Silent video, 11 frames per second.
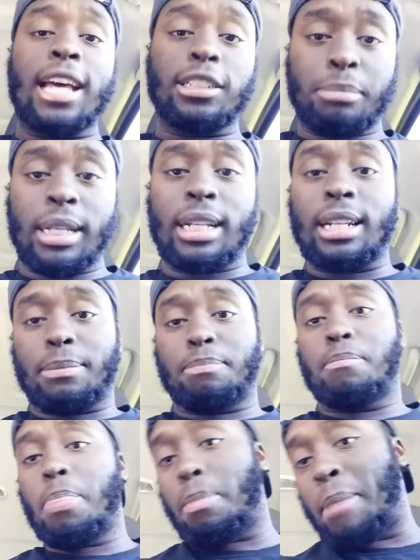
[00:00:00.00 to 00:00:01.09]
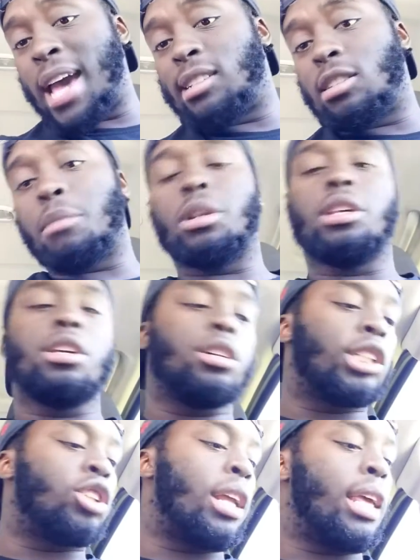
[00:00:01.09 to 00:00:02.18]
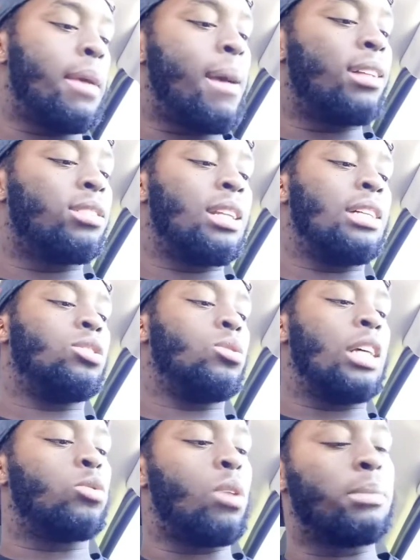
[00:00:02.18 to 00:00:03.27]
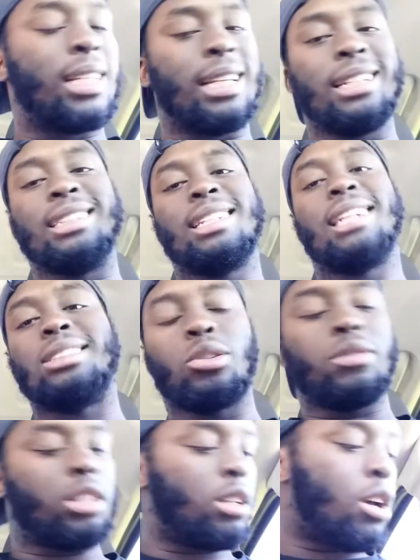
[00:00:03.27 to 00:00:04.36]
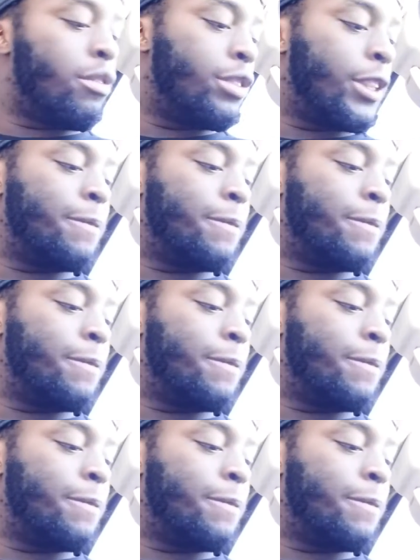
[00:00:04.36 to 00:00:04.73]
been in the past couple of years. They're trying to get back to that, so that's why I'm taking the Texans over the Dolphins.